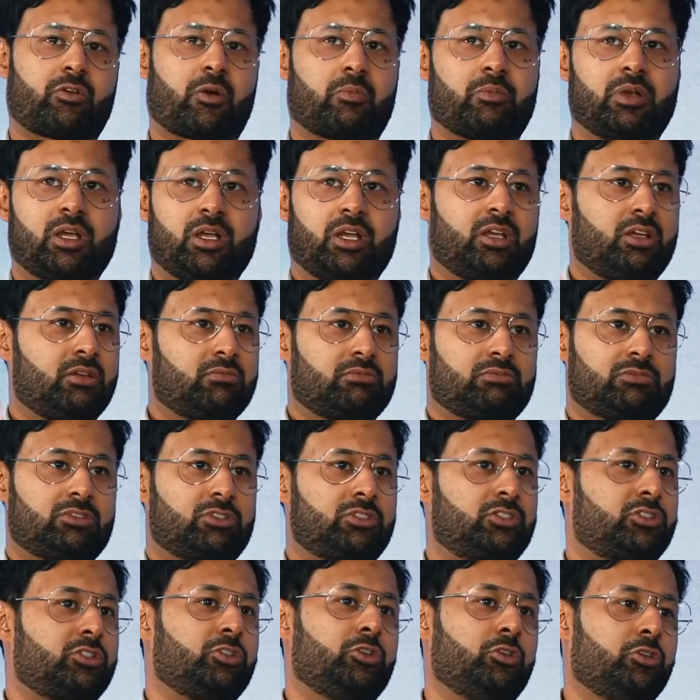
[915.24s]
from
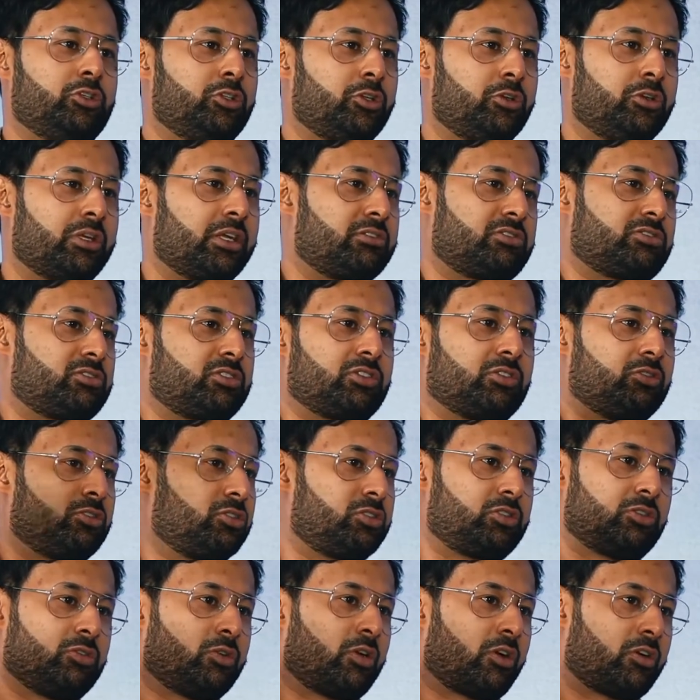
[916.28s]
2 units
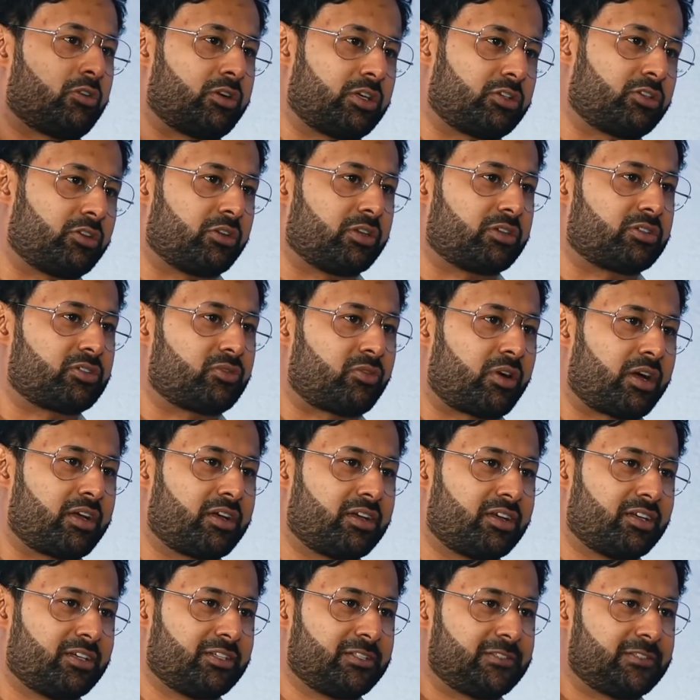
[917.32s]
to 200 units, right?